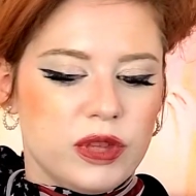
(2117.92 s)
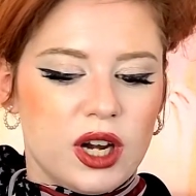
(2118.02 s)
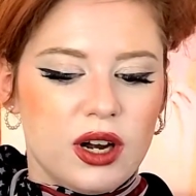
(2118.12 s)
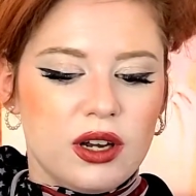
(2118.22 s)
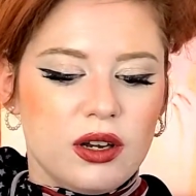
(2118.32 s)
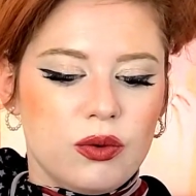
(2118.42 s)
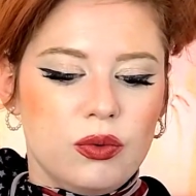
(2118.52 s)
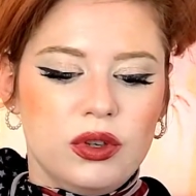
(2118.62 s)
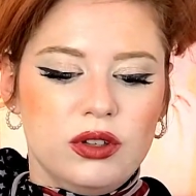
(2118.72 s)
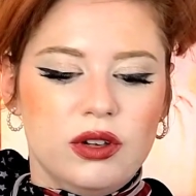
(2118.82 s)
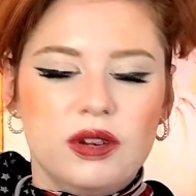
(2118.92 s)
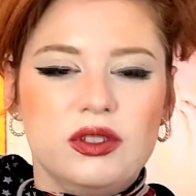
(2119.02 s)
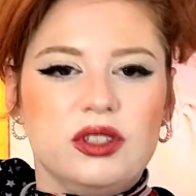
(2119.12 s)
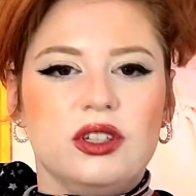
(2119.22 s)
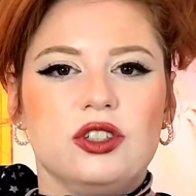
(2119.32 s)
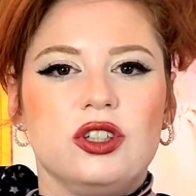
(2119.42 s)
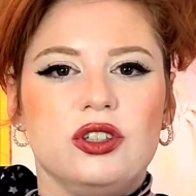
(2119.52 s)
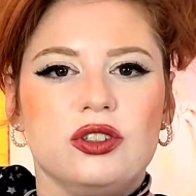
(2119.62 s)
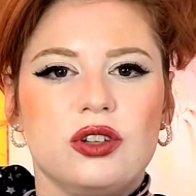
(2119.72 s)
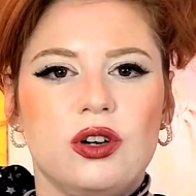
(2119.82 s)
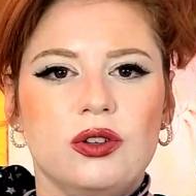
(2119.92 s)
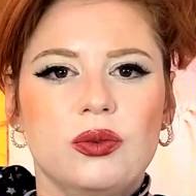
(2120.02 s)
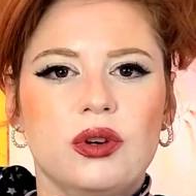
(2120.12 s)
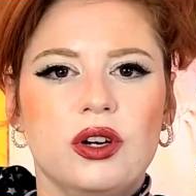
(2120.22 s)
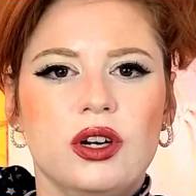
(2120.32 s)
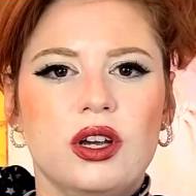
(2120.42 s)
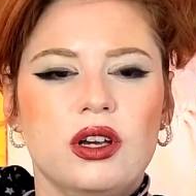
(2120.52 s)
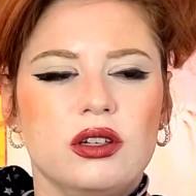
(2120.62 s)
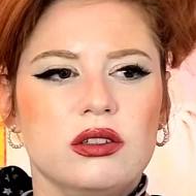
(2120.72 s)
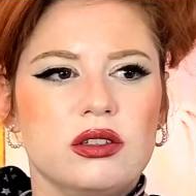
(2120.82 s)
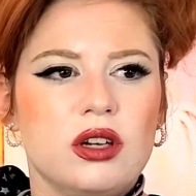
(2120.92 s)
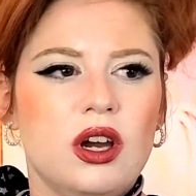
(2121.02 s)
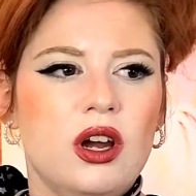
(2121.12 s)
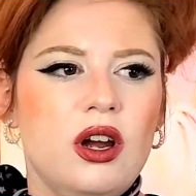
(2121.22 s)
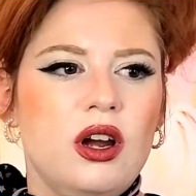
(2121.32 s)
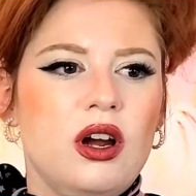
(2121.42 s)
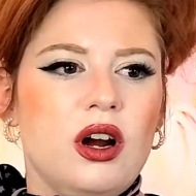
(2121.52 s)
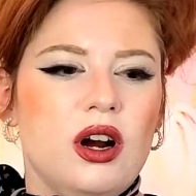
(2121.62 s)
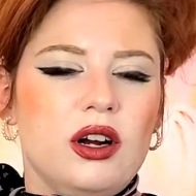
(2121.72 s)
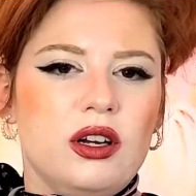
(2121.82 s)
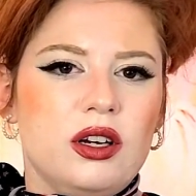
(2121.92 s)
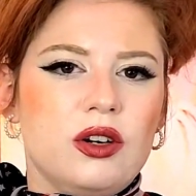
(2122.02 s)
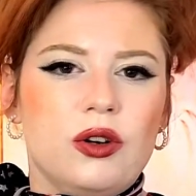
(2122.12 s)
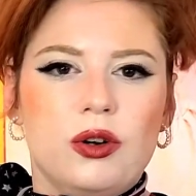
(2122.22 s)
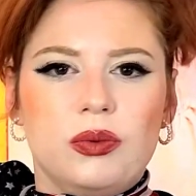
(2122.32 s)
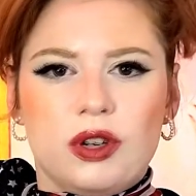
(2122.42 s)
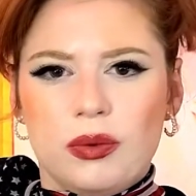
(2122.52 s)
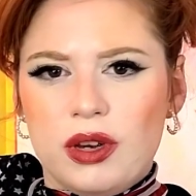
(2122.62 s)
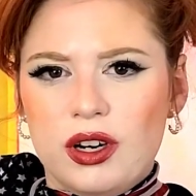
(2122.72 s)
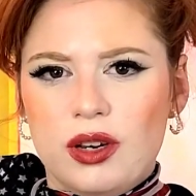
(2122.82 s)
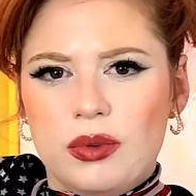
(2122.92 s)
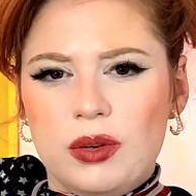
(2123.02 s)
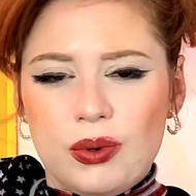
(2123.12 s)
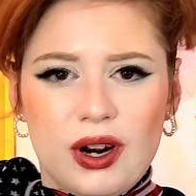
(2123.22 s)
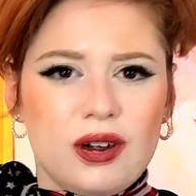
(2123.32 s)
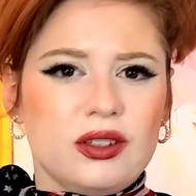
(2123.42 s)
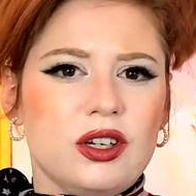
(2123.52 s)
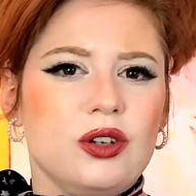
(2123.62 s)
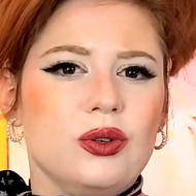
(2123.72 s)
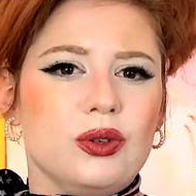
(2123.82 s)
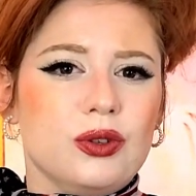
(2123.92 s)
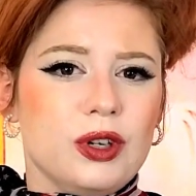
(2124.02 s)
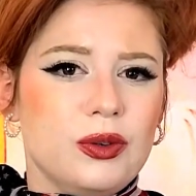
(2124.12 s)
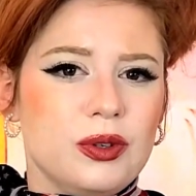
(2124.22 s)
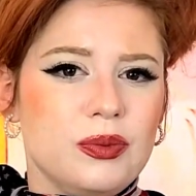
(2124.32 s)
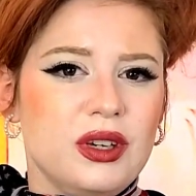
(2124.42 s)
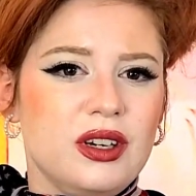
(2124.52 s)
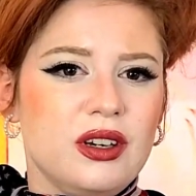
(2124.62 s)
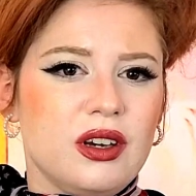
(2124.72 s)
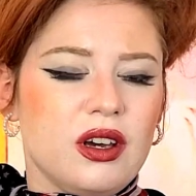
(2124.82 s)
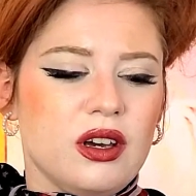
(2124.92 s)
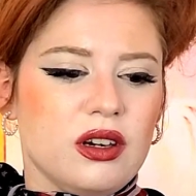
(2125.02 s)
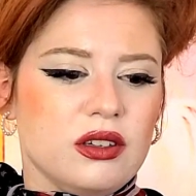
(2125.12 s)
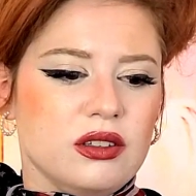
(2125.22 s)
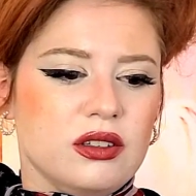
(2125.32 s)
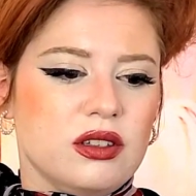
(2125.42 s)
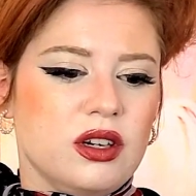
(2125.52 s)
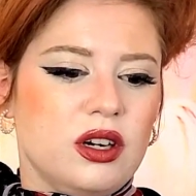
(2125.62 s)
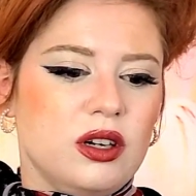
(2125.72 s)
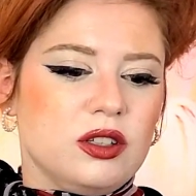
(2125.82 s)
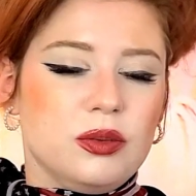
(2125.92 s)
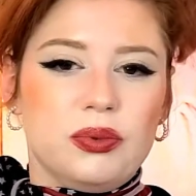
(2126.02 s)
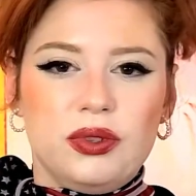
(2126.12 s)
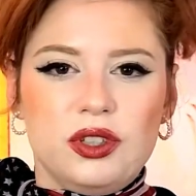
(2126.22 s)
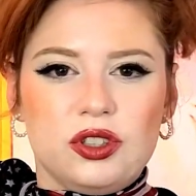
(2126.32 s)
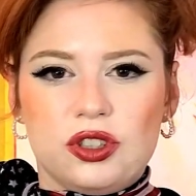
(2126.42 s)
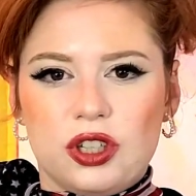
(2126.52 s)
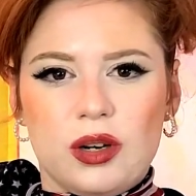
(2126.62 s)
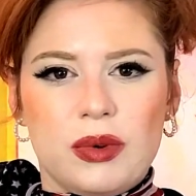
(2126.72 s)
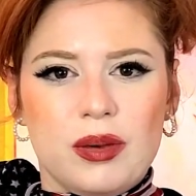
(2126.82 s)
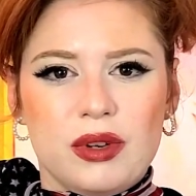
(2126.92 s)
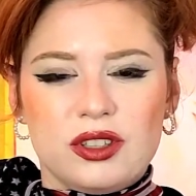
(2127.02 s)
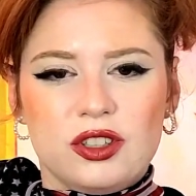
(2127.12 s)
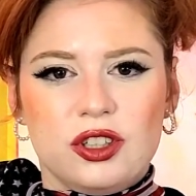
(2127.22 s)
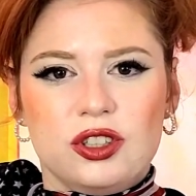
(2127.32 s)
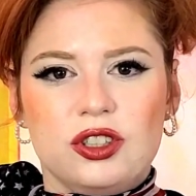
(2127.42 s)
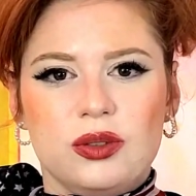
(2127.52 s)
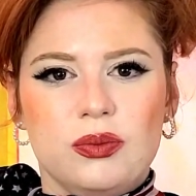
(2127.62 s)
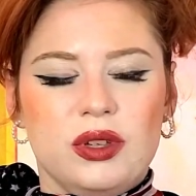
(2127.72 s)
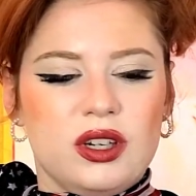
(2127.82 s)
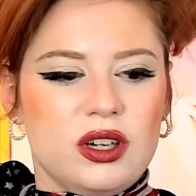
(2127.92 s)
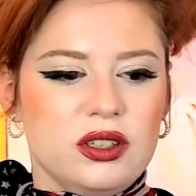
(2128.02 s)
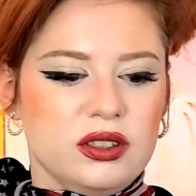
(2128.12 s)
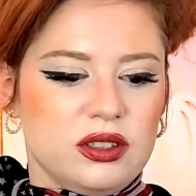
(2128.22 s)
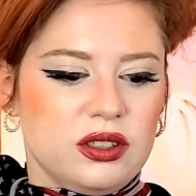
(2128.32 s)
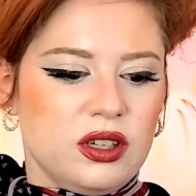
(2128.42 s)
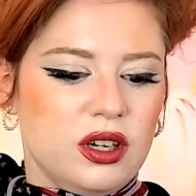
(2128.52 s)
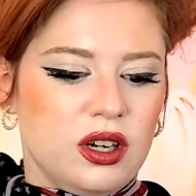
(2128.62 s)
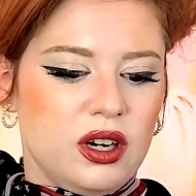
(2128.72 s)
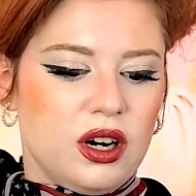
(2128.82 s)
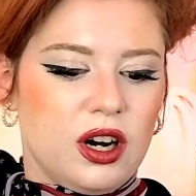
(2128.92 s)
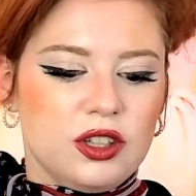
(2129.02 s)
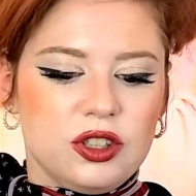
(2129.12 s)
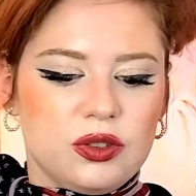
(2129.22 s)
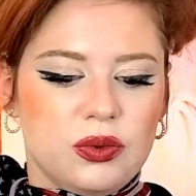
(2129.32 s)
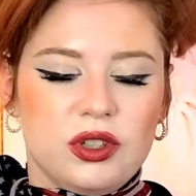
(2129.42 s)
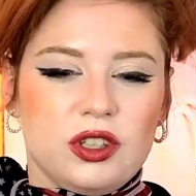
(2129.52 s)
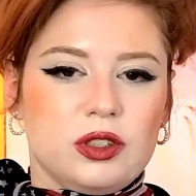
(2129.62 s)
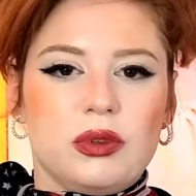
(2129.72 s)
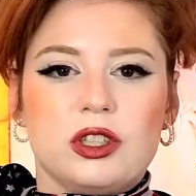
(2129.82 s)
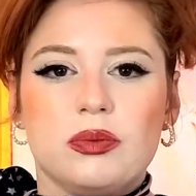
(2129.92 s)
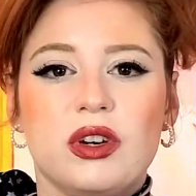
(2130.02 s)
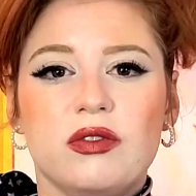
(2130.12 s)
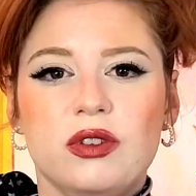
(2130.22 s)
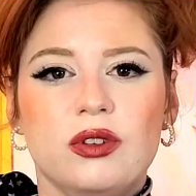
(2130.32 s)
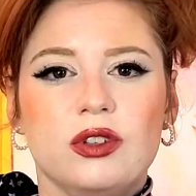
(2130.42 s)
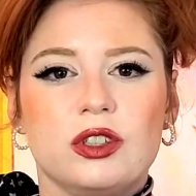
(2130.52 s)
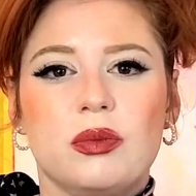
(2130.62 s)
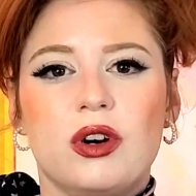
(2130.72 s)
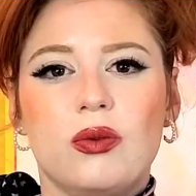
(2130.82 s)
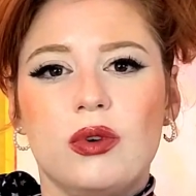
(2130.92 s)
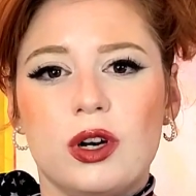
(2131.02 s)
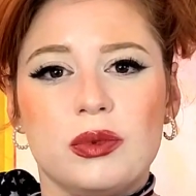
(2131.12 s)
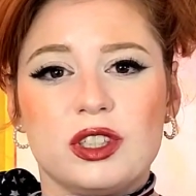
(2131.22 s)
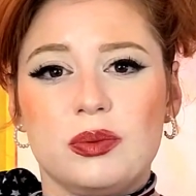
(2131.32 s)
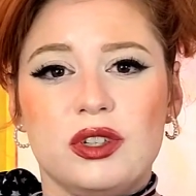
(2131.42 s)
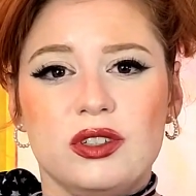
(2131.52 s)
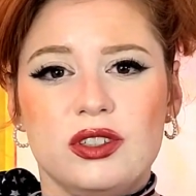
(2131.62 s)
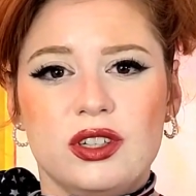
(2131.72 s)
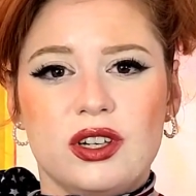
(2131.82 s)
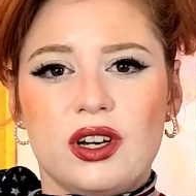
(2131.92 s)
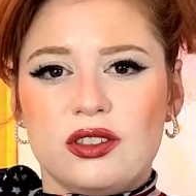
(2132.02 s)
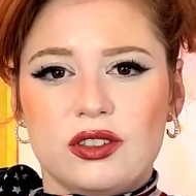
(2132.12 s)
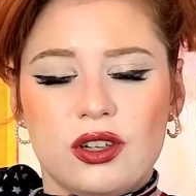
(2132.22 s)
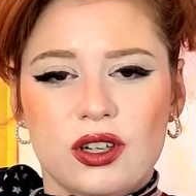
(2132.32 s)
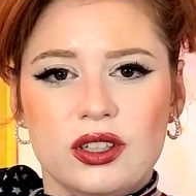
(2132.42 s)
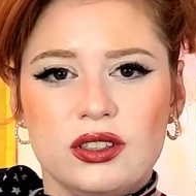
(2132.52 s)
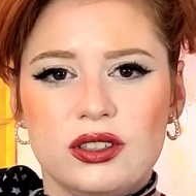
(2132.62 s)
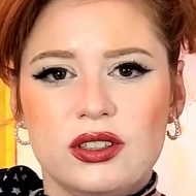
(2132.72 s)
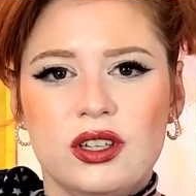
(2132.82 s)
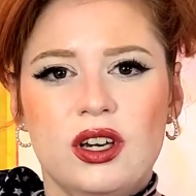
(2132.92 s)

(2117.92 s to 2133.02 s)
i would love to see a change in hollywood and i hope there are many people out there who agree with me and to please share my message because i just want to express my feelings about what i'm experiencing as an artist